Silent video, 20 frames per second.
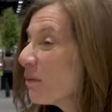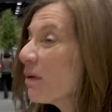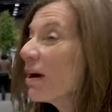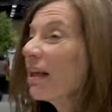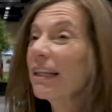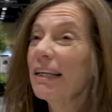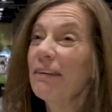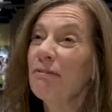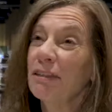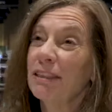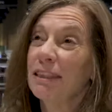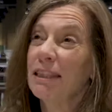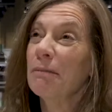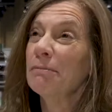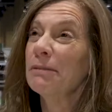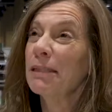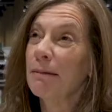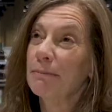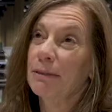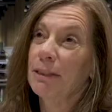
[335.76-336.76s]
Well, even
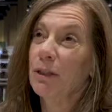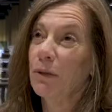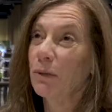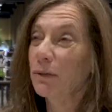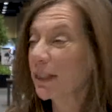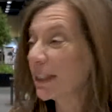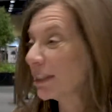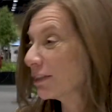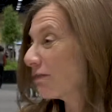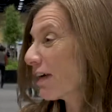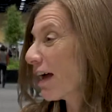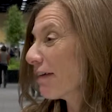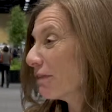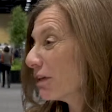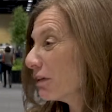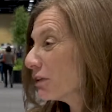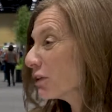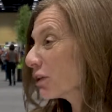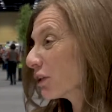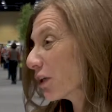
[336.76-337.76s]
sometimes the old days, 5
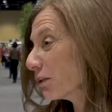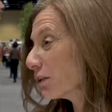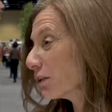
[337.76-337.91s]
years ago,